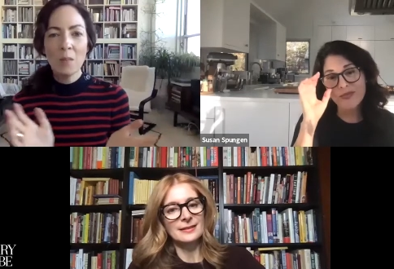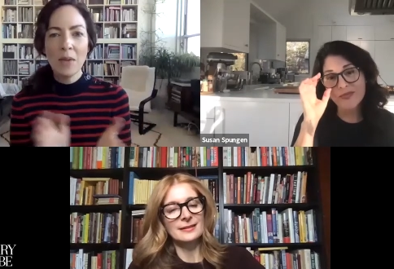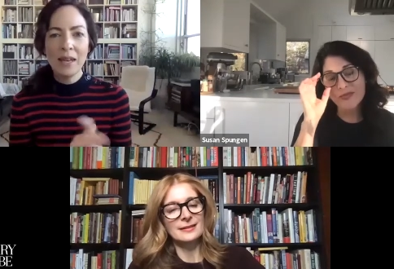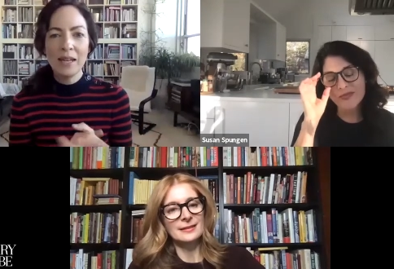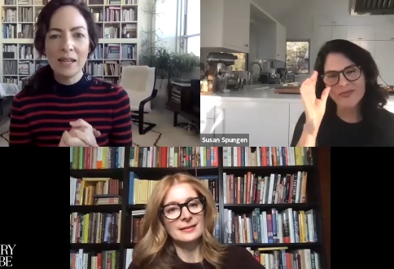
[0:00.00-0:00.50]

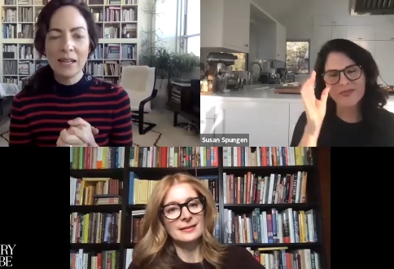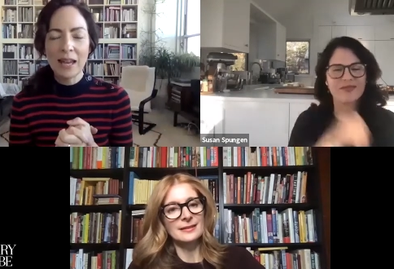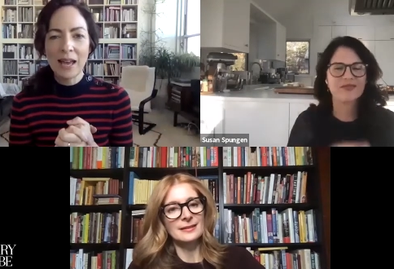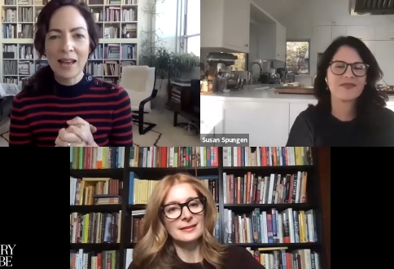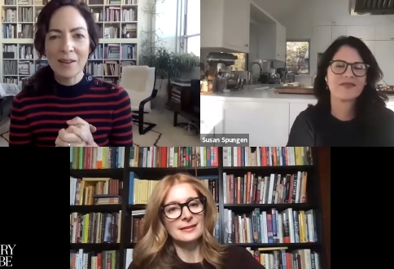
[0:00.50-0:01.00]
Speaker 1: many
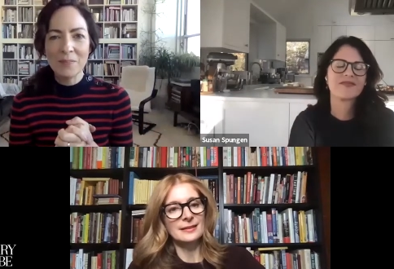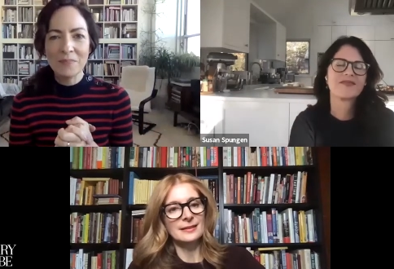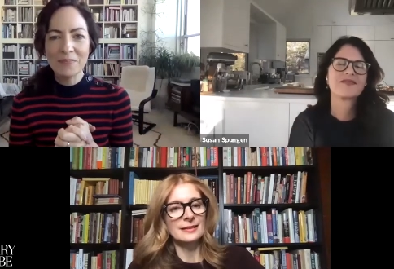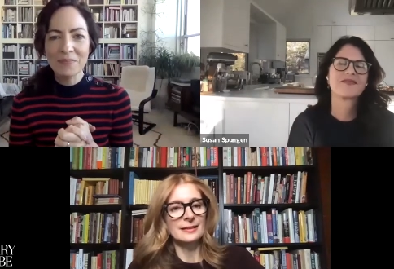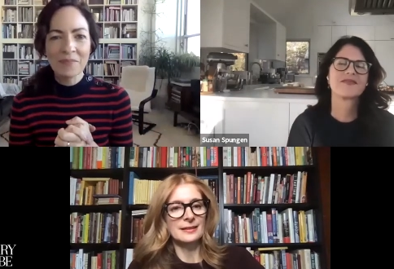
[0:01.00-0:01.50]

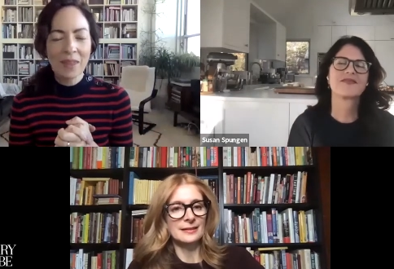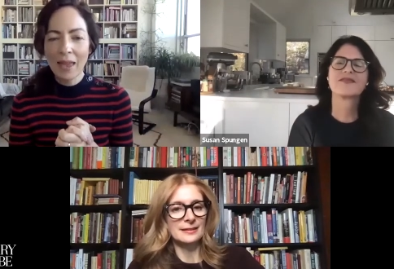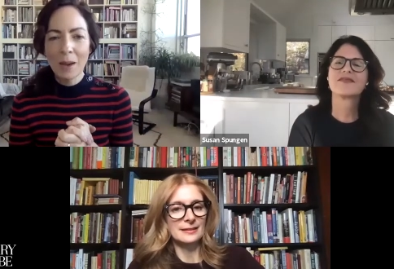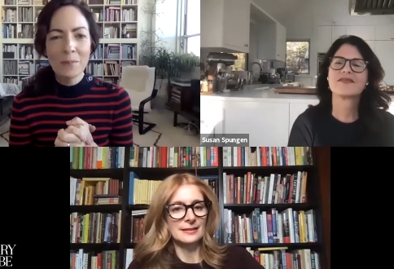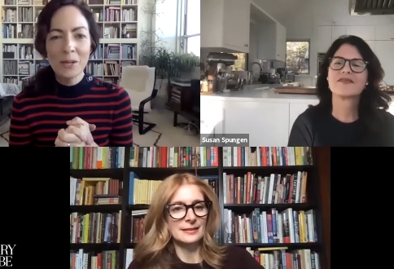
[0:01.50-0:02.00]
um,
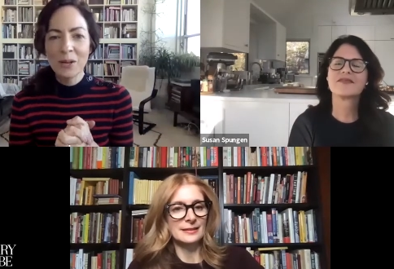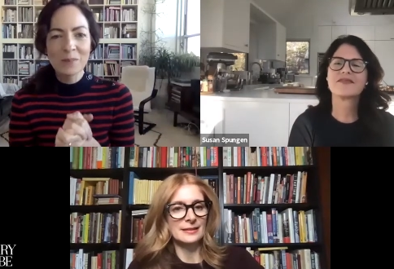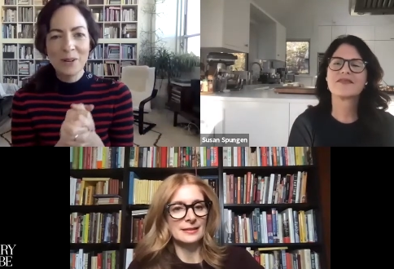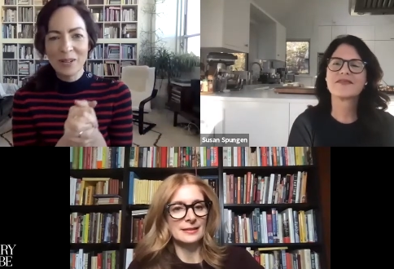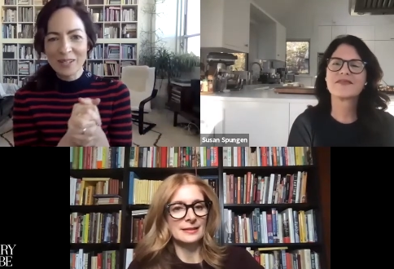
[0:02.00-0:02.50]
how many
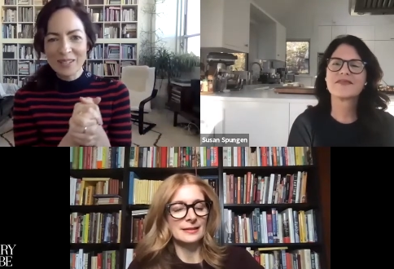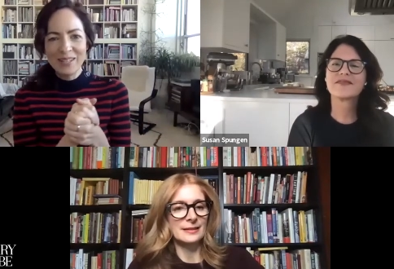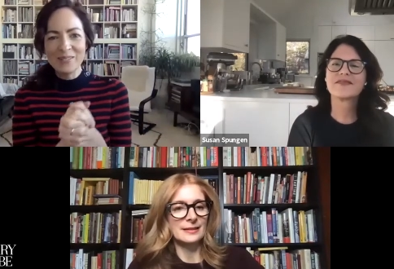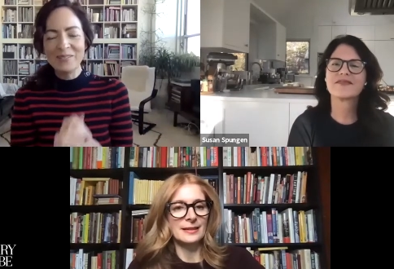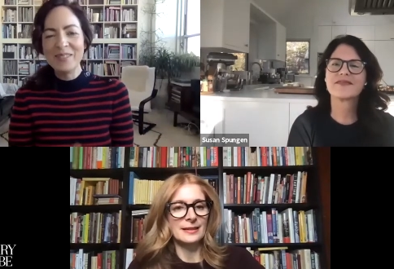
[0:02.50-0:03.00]
cookbooks
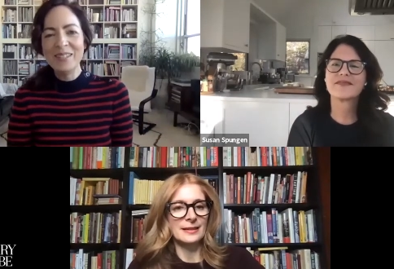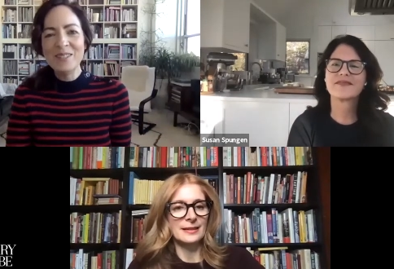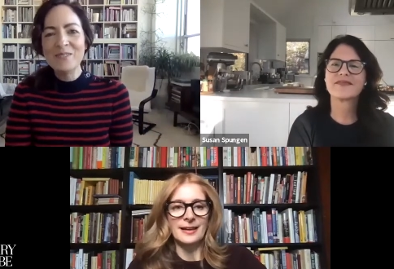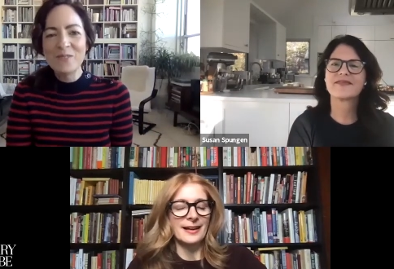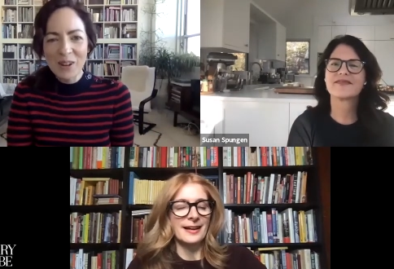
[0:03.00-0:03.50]
you've,
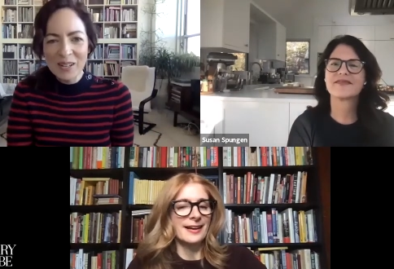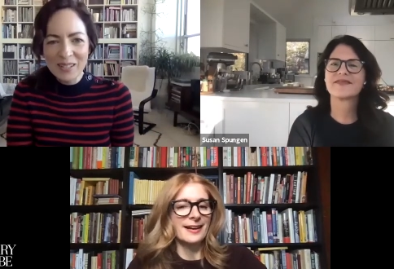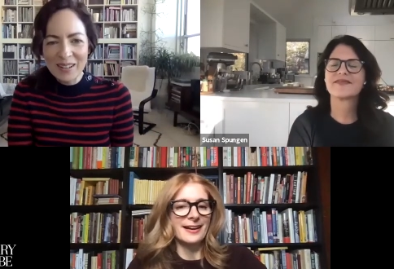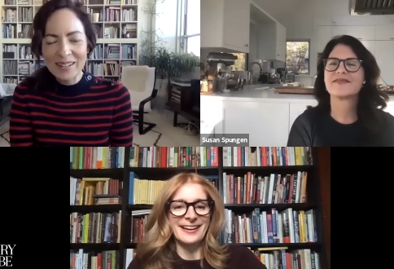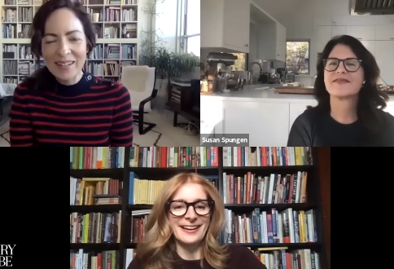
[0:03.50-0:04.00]
you've worked
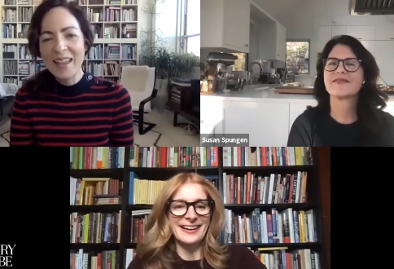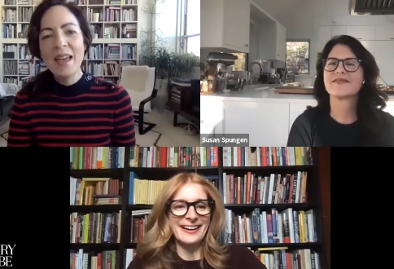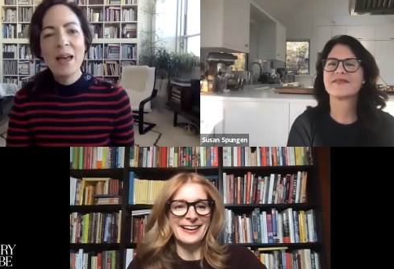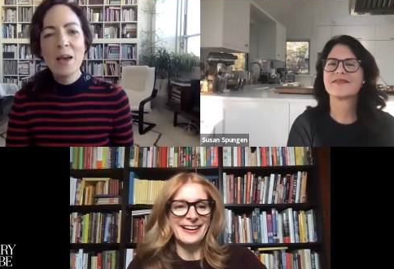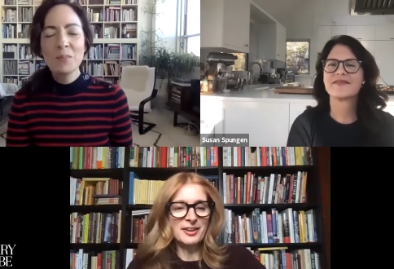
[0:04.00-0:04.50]
on
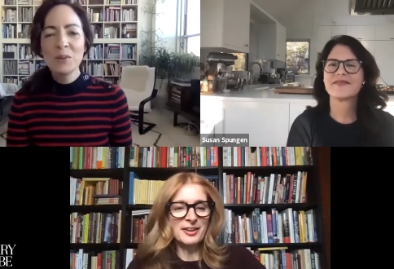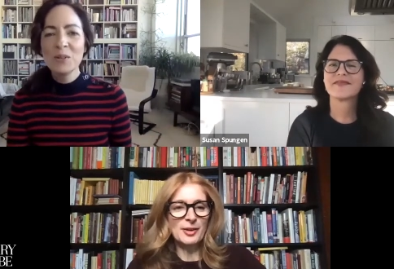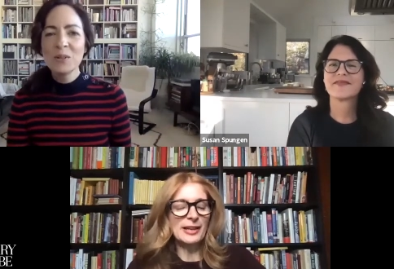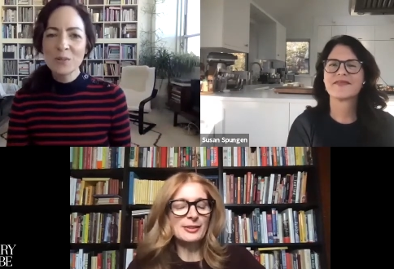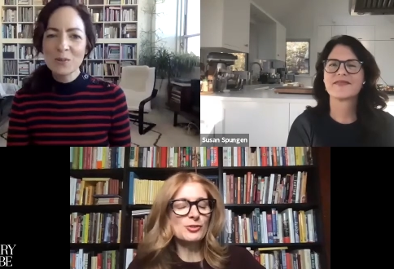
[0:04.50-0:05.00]
and
Speaker 2: produced.
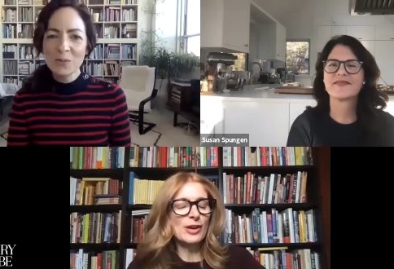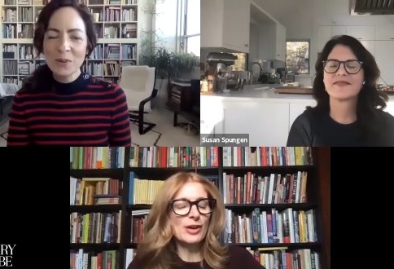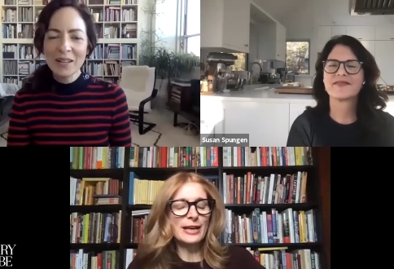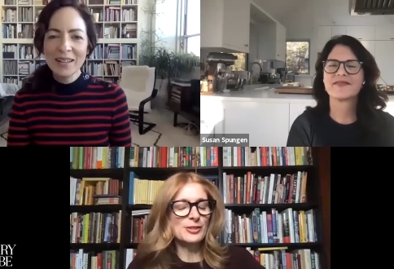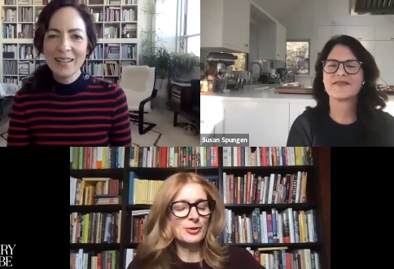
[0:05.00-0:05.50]
I know, so I
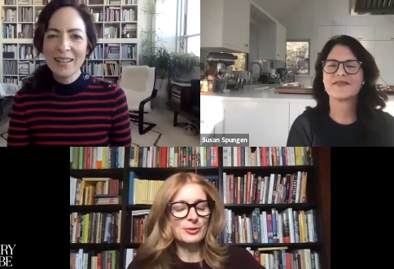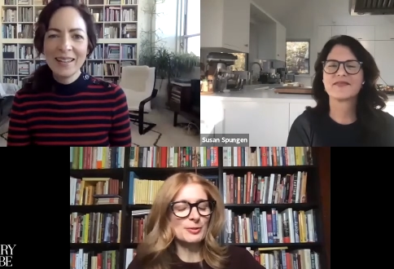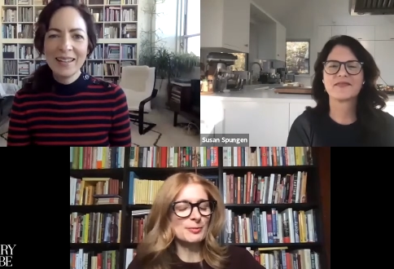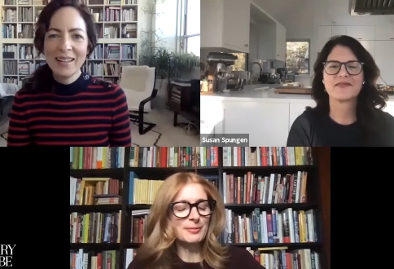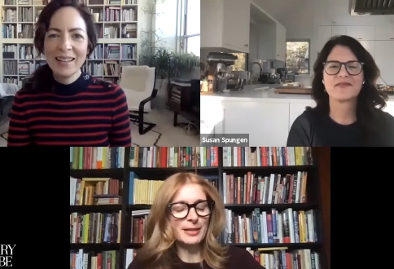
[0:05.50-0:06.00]
lose track
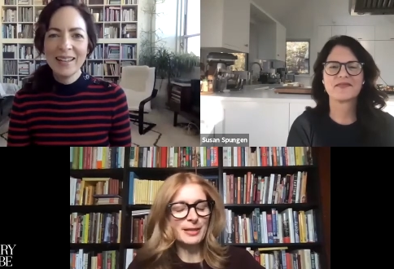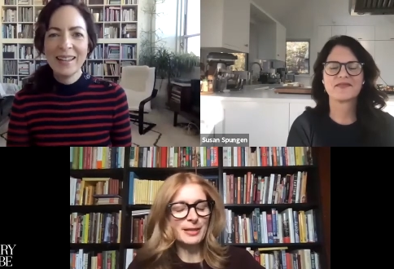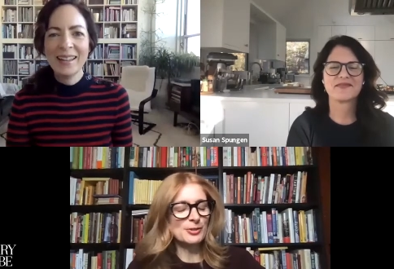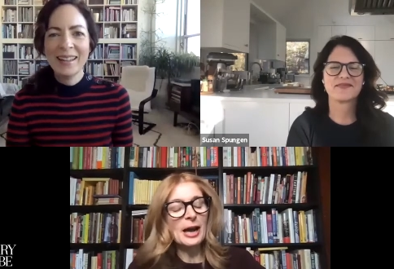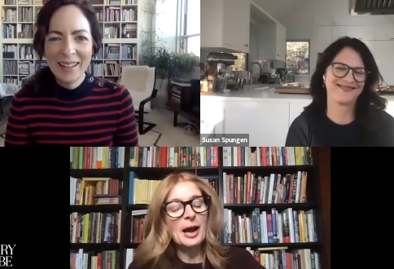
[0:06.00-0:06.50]
too.
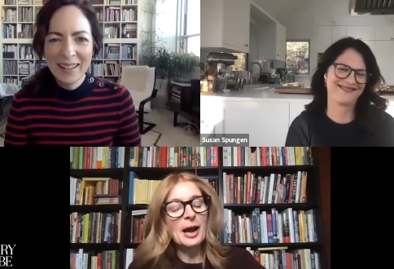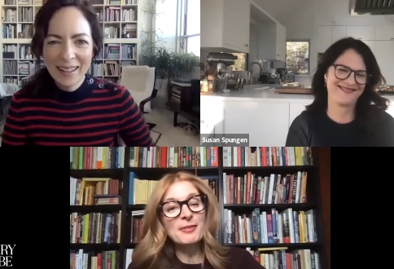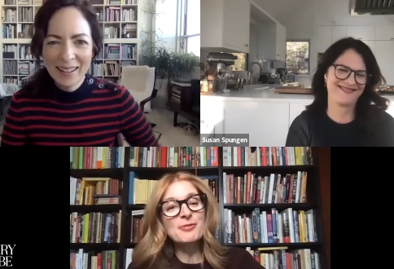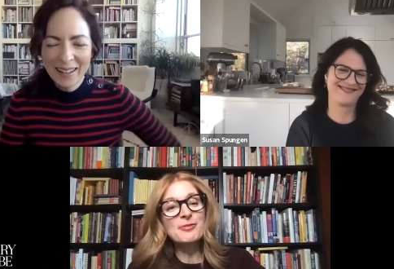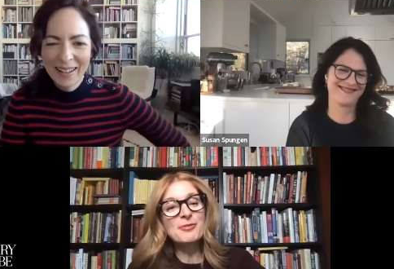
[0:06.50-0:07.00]
Sometimes I lose track.
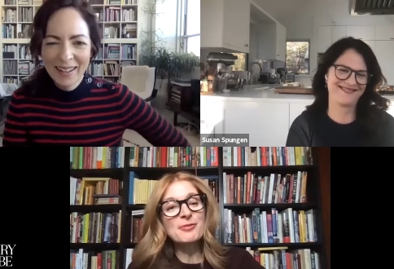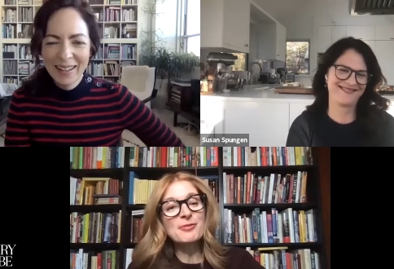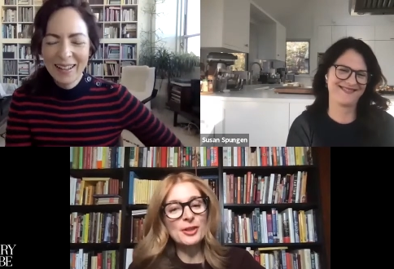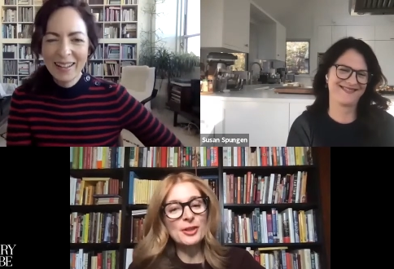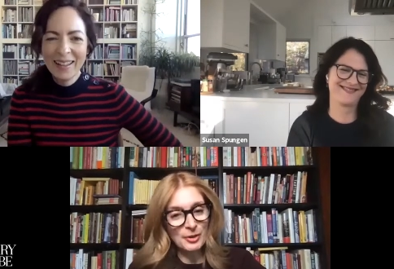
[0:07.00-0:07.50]
Um, I'm
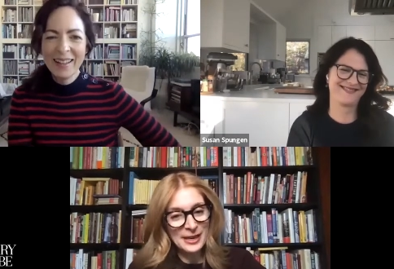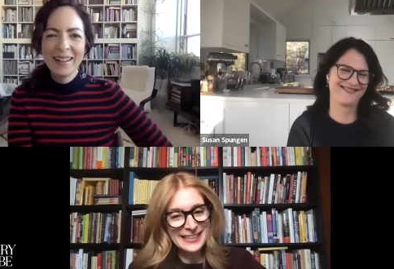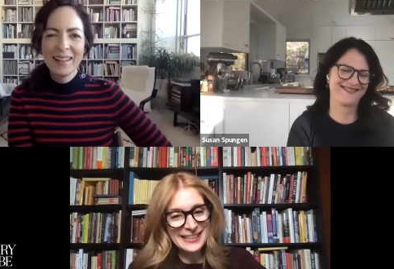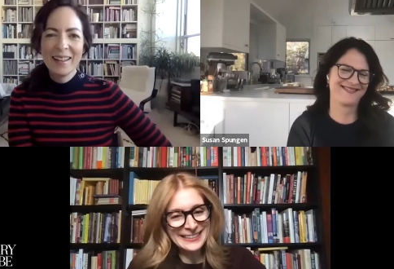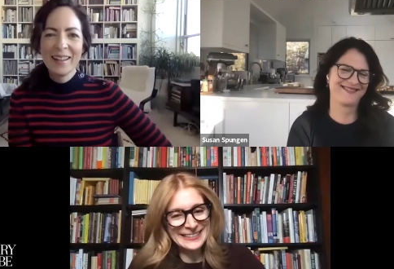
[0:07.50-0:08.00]

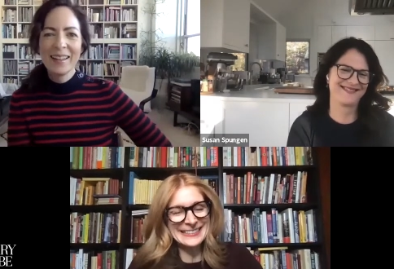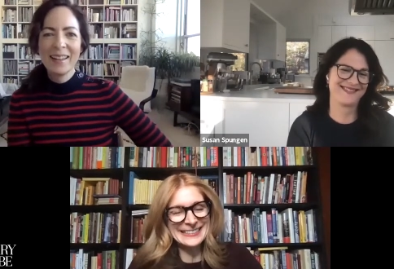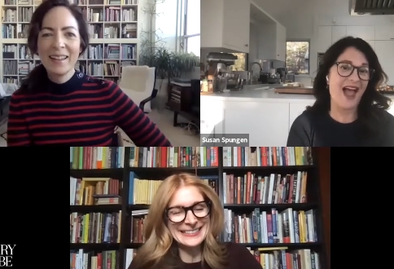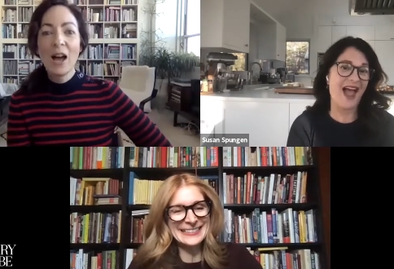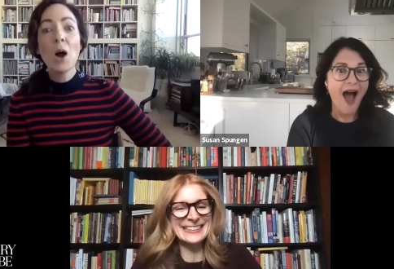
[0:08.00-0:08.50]
forty-three.
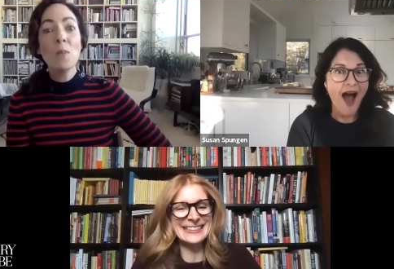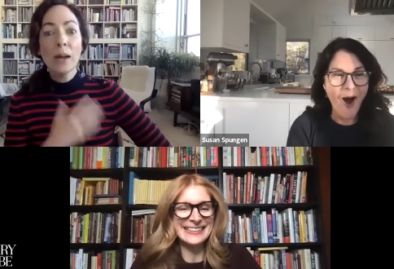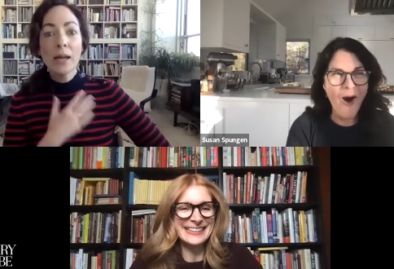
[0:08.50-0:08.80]
Oh my